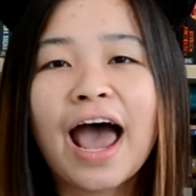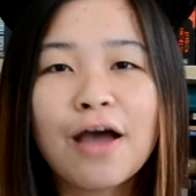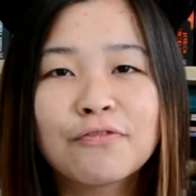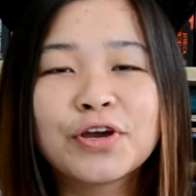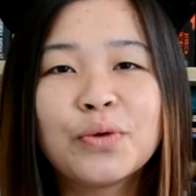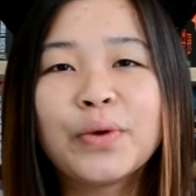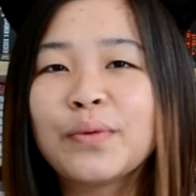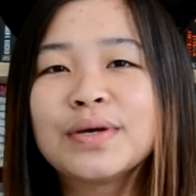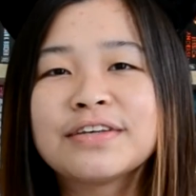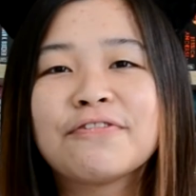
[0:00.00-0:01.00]
Every week
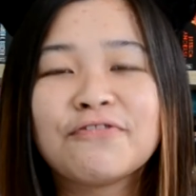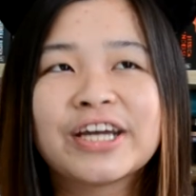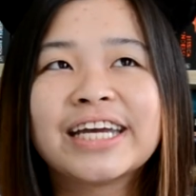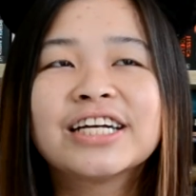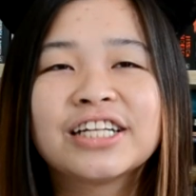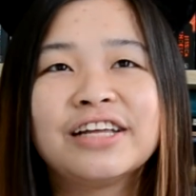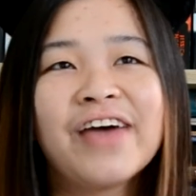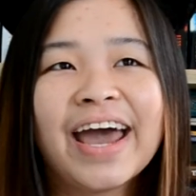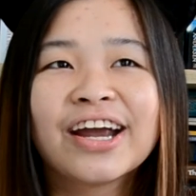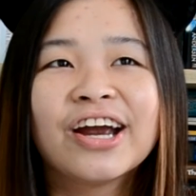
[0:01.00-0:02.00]
was a freaking
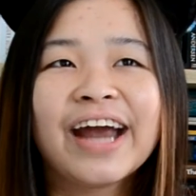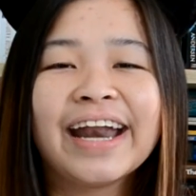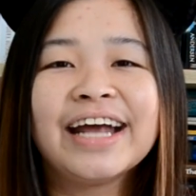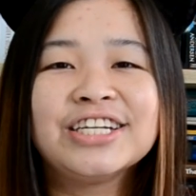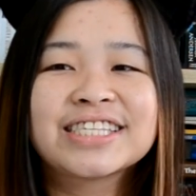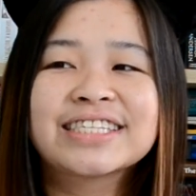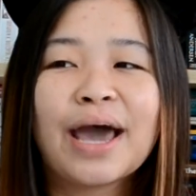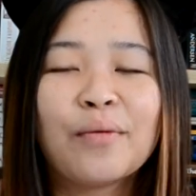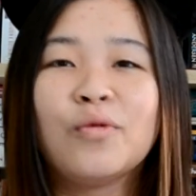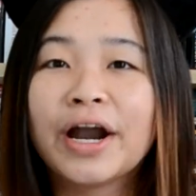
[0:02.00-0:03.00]
cliffhanger, and I just
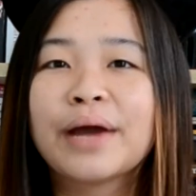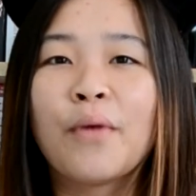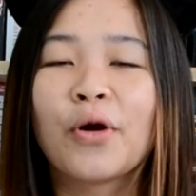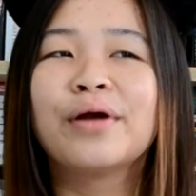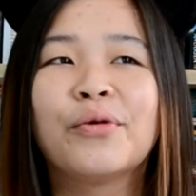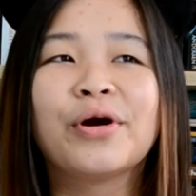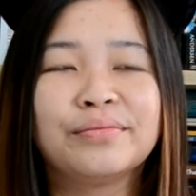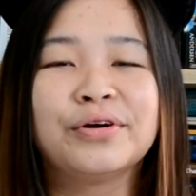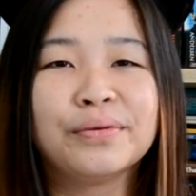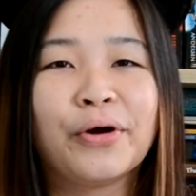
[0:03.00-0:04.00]
kept wanting more and more and
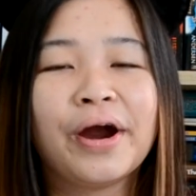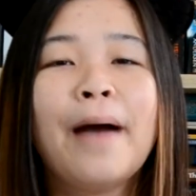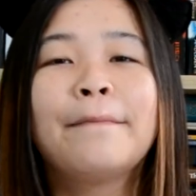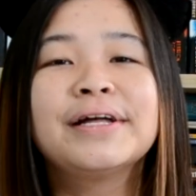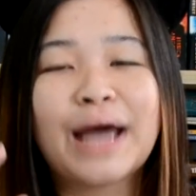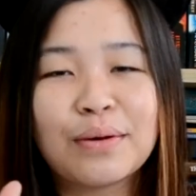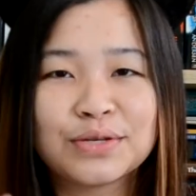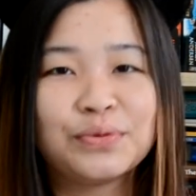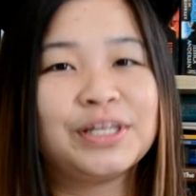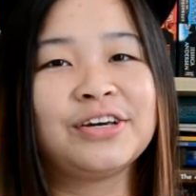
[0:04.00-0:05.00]
more and more. But that was
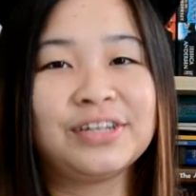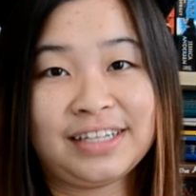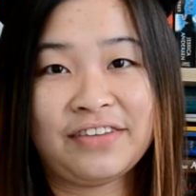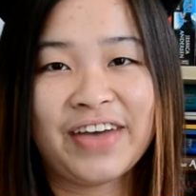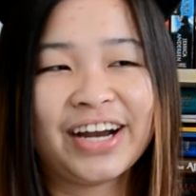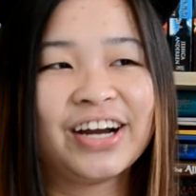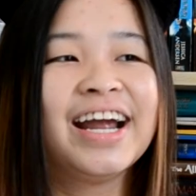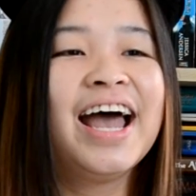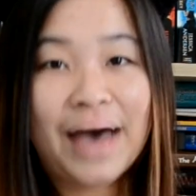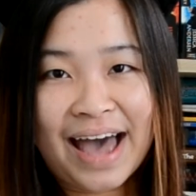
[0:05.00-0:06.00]
a really good cliffhanger.
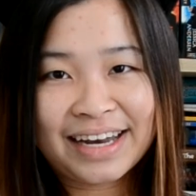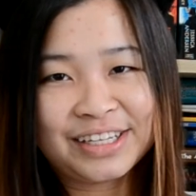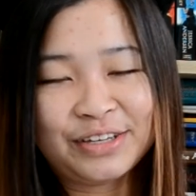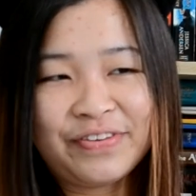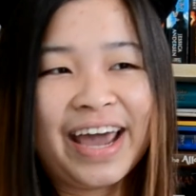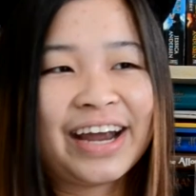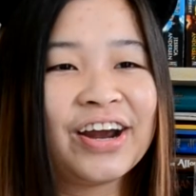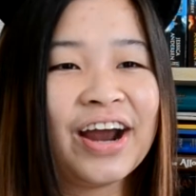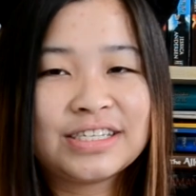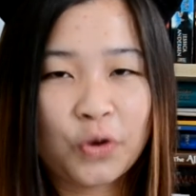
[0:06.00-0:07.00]
Bad
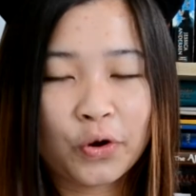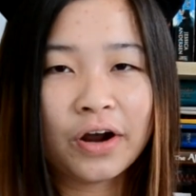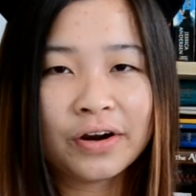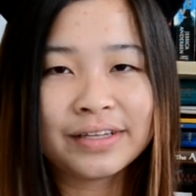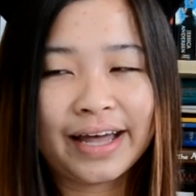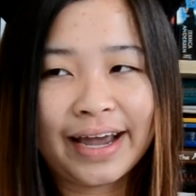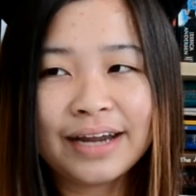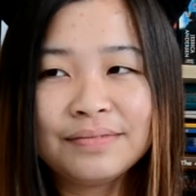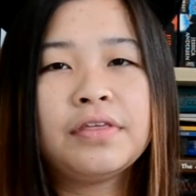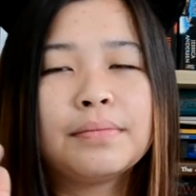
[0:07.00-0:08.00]
cliffhanger. Sword Art
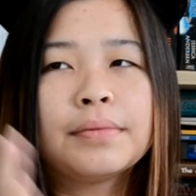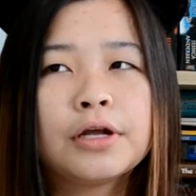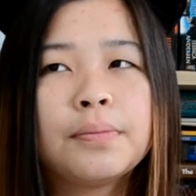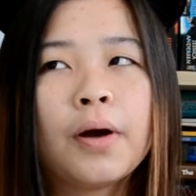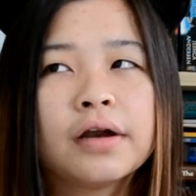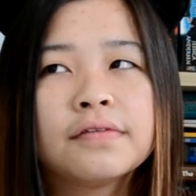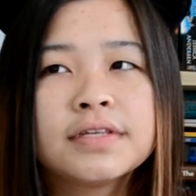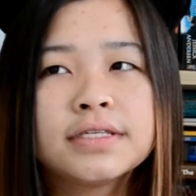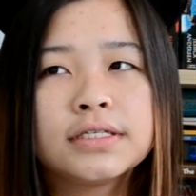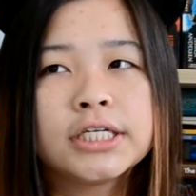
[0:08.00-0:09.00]
Online. The middle part of the
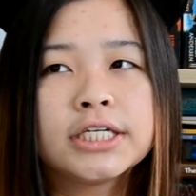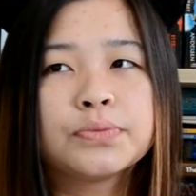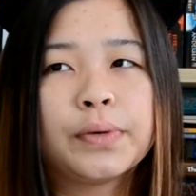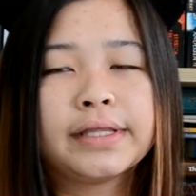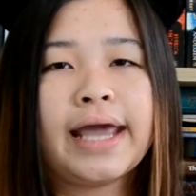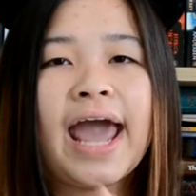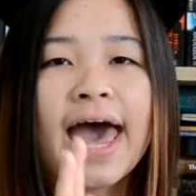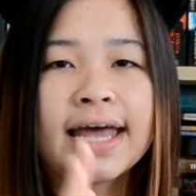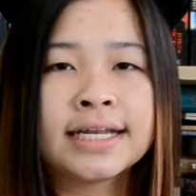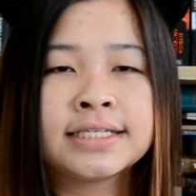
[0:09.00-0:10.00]
series when they
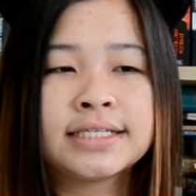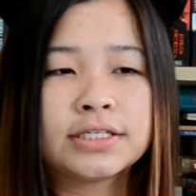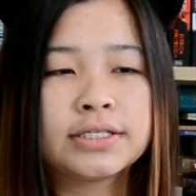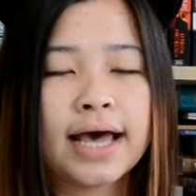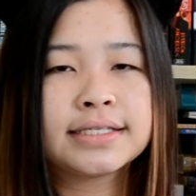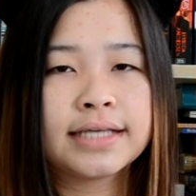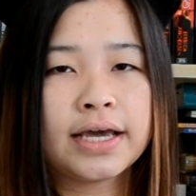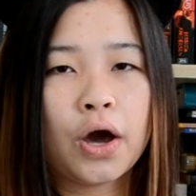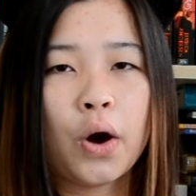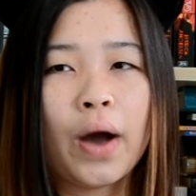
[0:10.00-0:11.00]
end
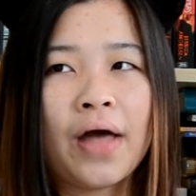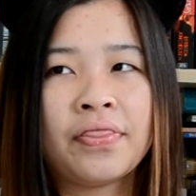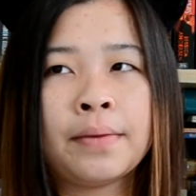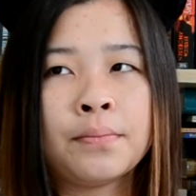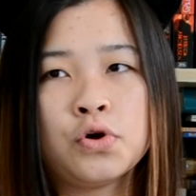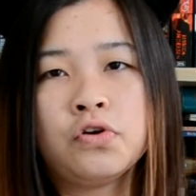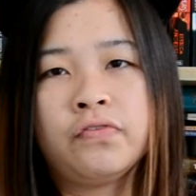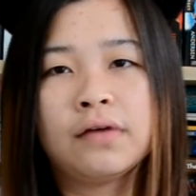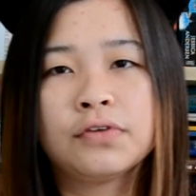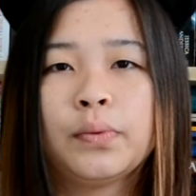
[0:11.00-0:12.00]
SAO and they move
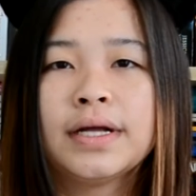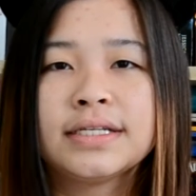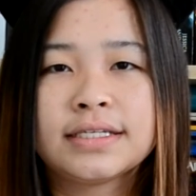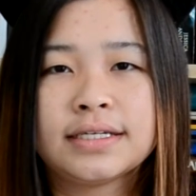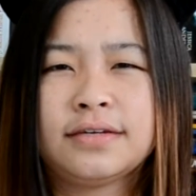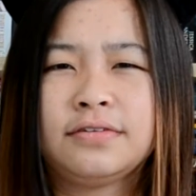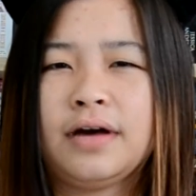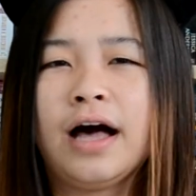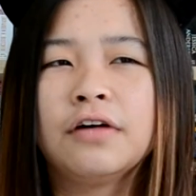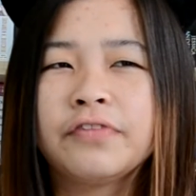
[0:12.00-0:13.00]
everyone to
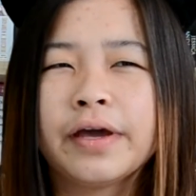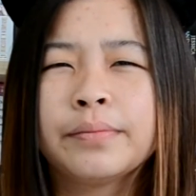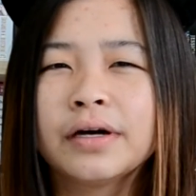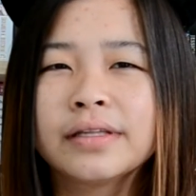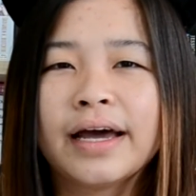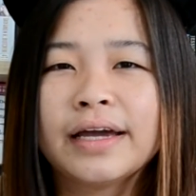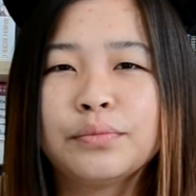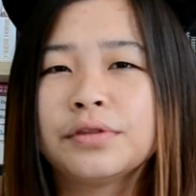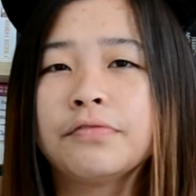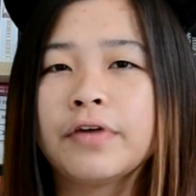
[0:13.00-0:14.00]
Alfheim Online
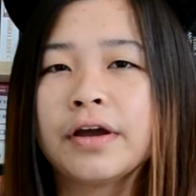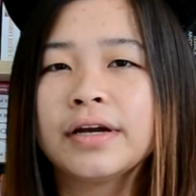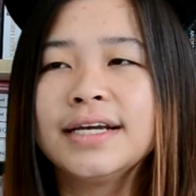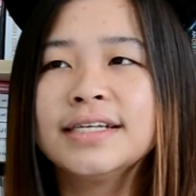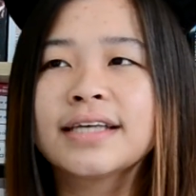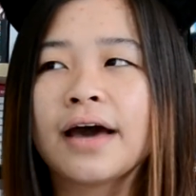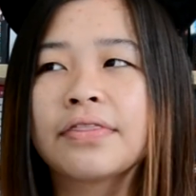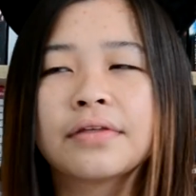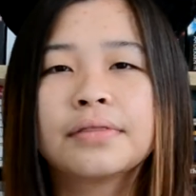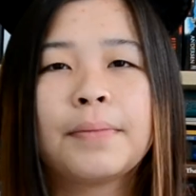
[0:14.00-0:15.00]
with the fairies, I
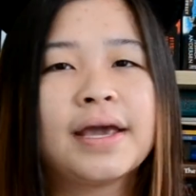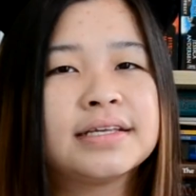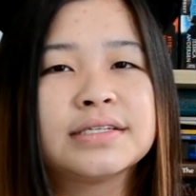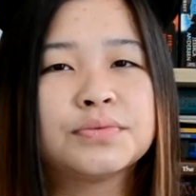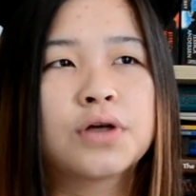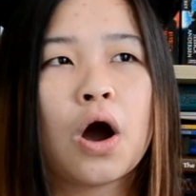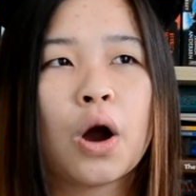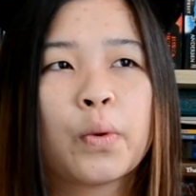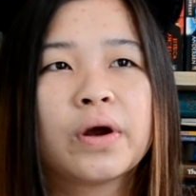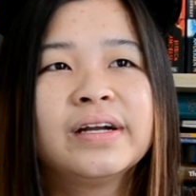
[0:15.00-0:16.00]
thought the pacing was
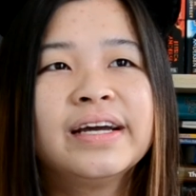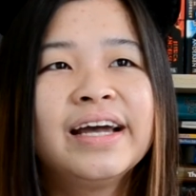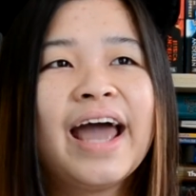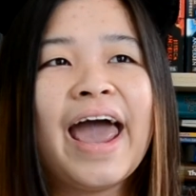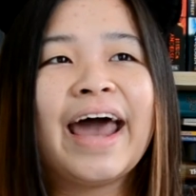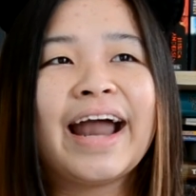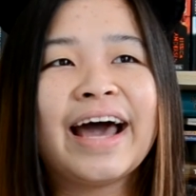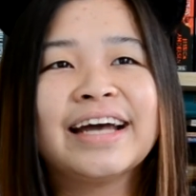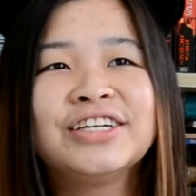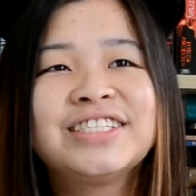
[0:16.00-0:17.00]
awkward. And
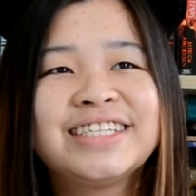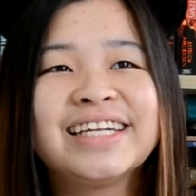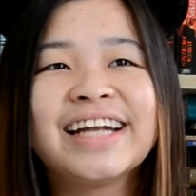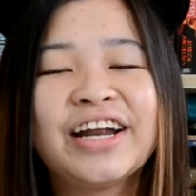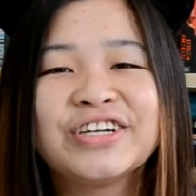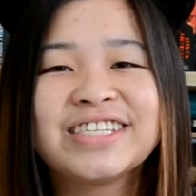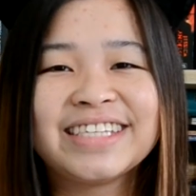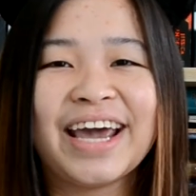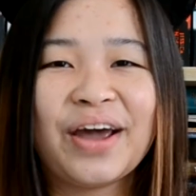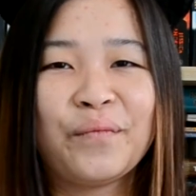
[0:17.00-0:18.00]
I just didn't
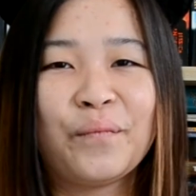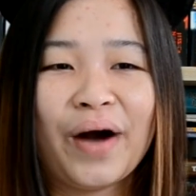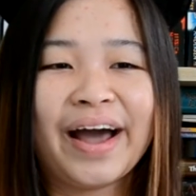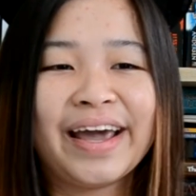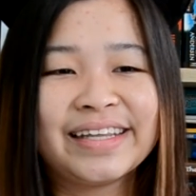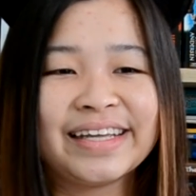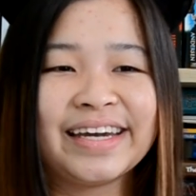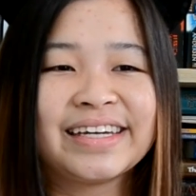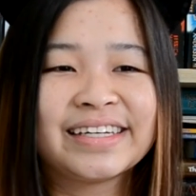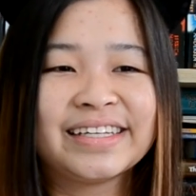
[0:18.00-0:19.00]
understand why
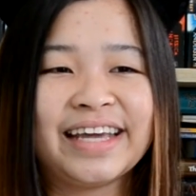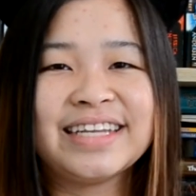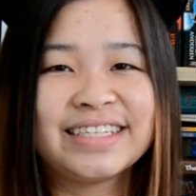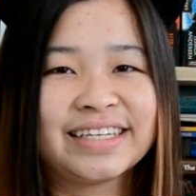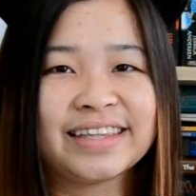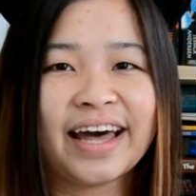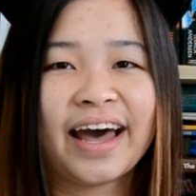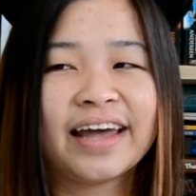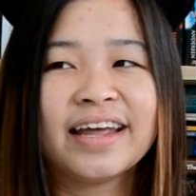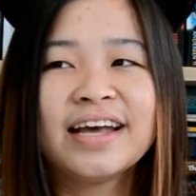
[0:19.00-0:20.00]
they did
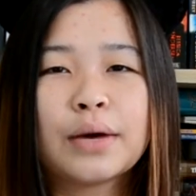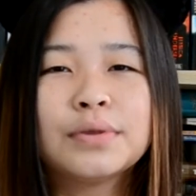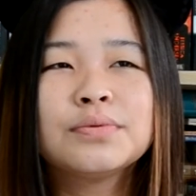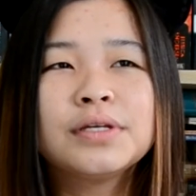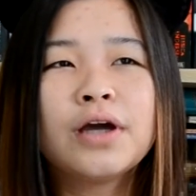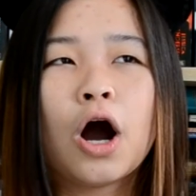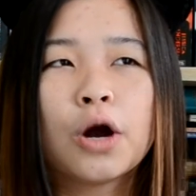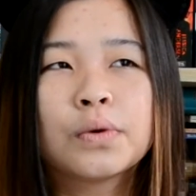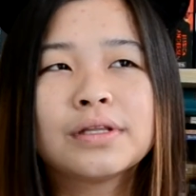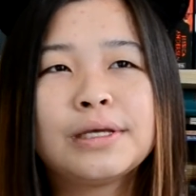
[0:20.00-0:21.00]
that. That was a really
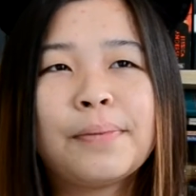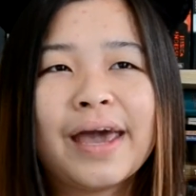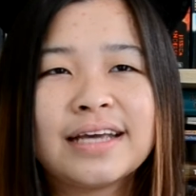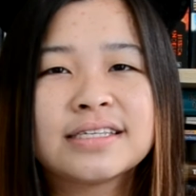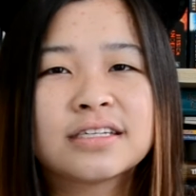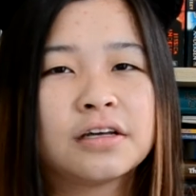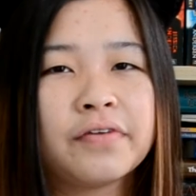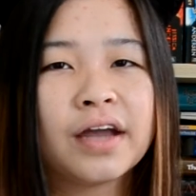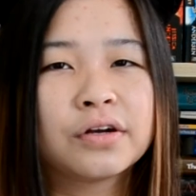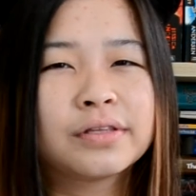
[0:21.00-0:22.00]
awkwardly paced
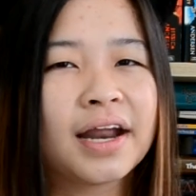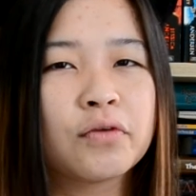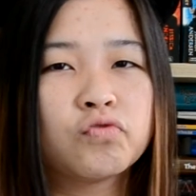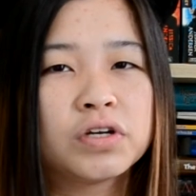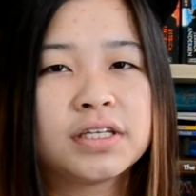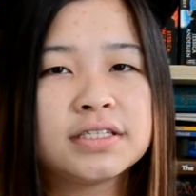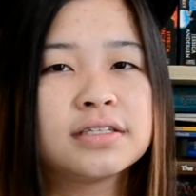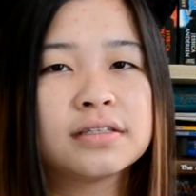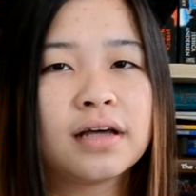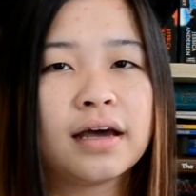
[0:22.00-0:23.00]
cliffhanger that I really
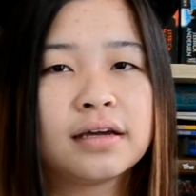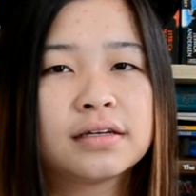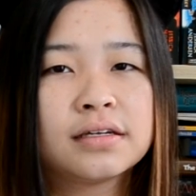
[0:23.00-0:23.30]
didn't like.